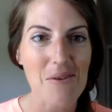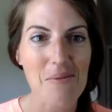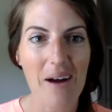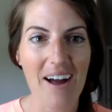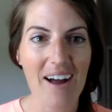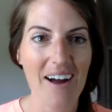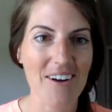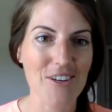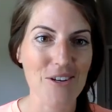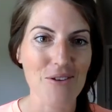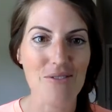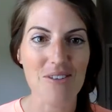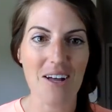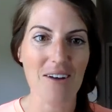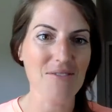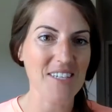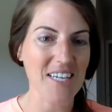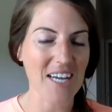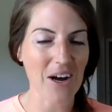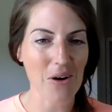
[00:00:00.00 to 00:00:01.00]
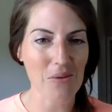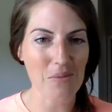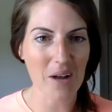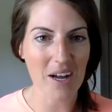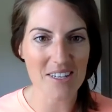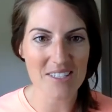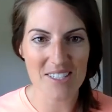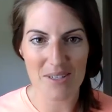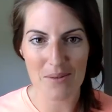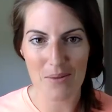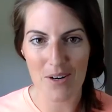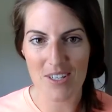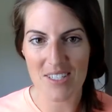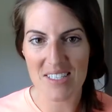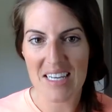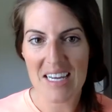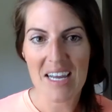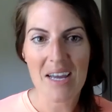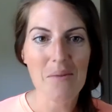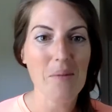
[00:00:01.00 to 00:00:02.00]
about how you love to help customers.
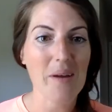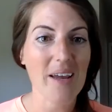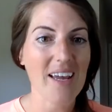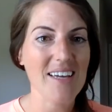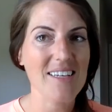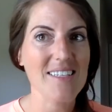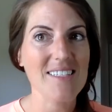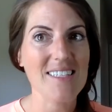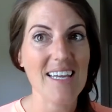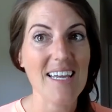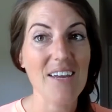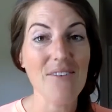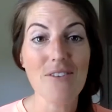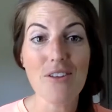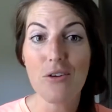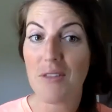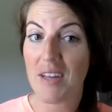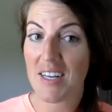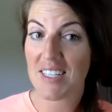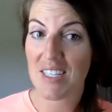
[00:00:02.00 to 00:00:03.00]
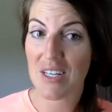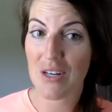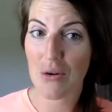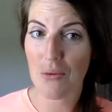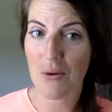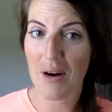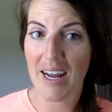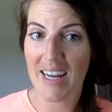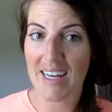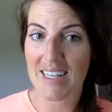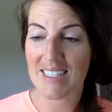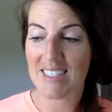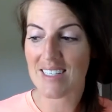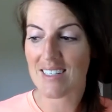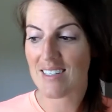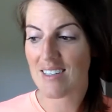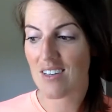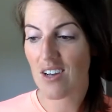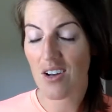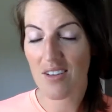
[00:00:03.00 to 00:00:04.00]
Because even though that's
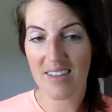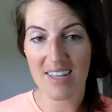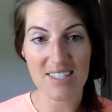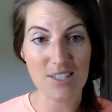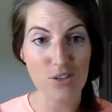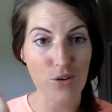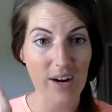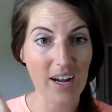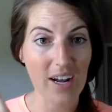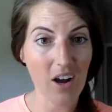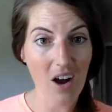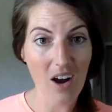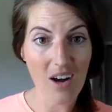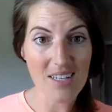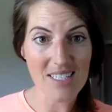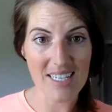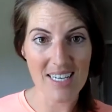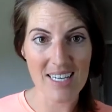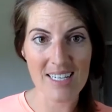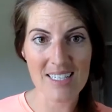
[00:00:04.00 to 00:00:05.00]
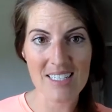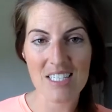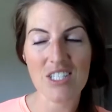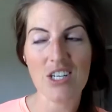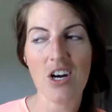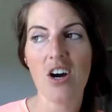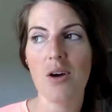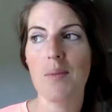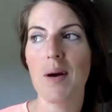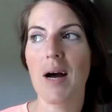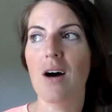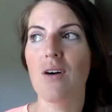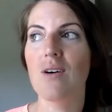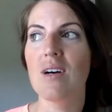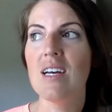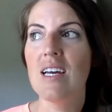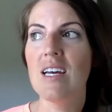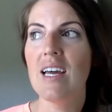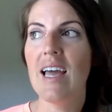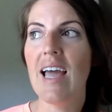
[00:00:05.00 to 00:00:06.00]
great content to talk about
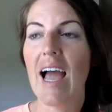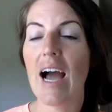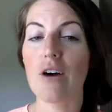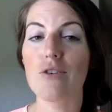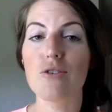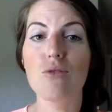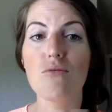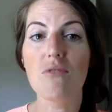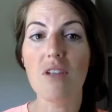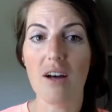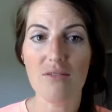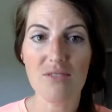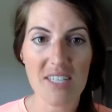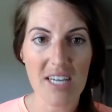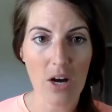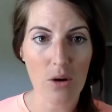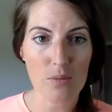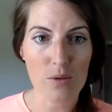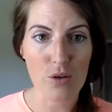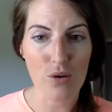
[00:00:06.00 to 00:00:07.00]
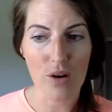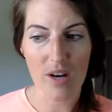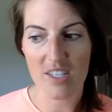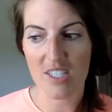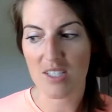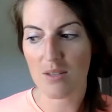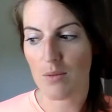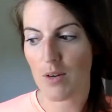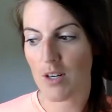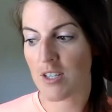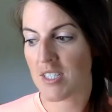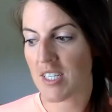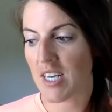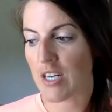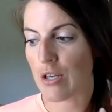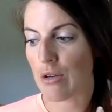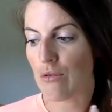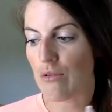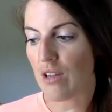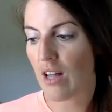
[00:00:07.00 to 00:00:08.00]
how you love to help new customers and
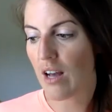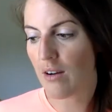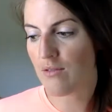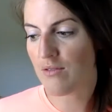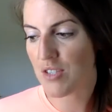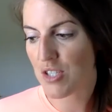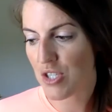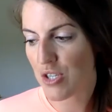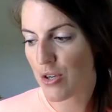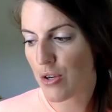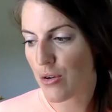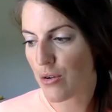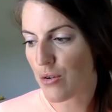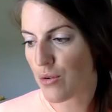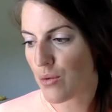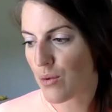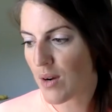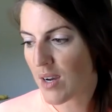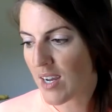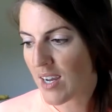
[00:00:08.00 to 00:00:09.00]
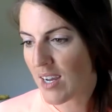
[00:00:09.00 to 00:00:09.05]
you love to